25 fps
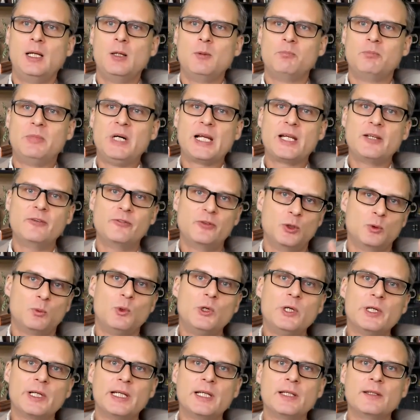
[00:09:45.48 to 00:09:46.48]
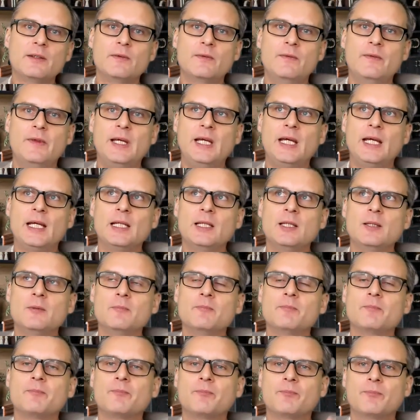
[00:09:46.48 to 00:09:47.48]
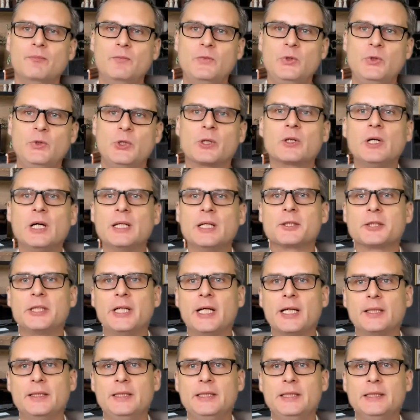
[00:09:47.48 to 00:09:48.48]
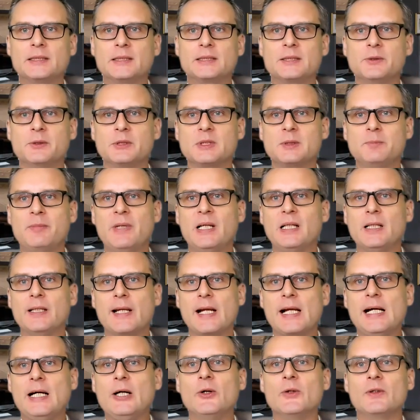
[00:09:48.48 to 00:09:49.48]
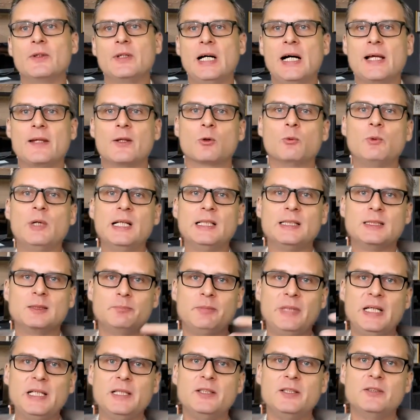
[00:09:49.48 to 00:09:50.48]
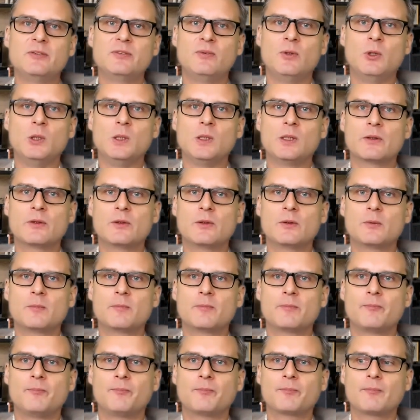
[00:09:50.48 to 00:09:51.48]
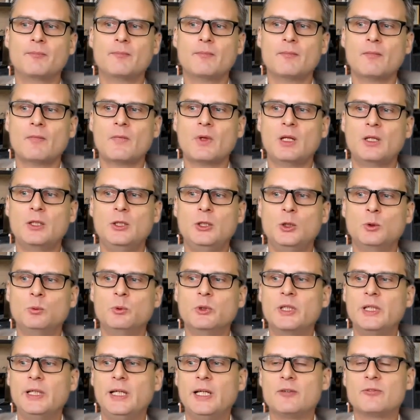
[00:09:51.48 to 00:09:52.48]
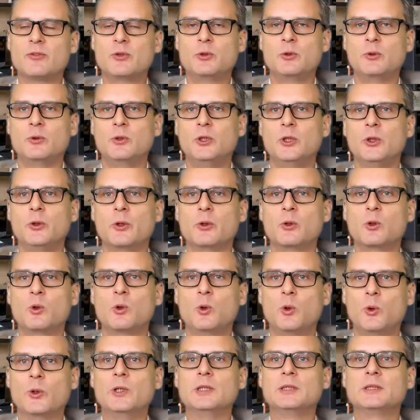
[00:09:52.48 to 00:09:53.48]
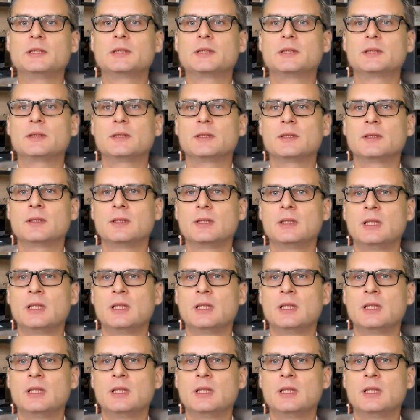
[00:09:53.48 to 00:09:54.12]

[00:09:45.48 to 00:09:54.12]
But if you want it, then your contract needs to spell it out. Otherwise, by default, you would have to go to courts.